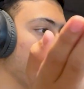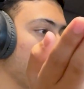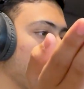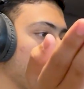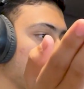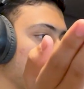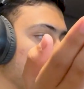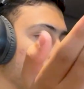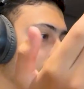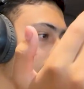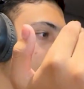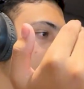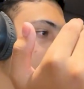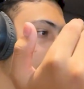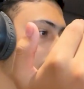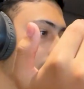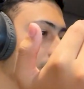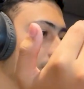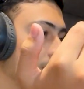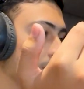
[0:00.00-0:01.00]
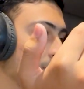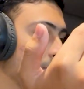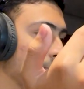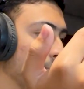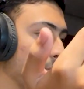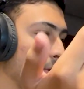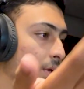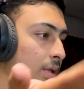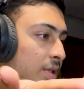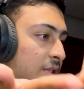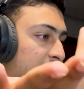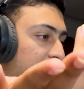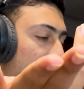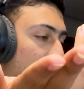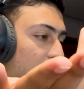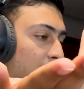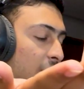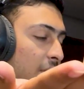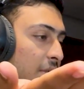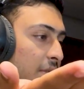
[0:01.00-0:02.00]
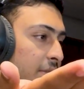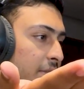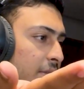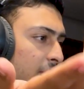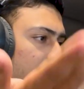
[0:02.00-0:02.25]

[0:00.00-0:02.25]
work. But the silver gets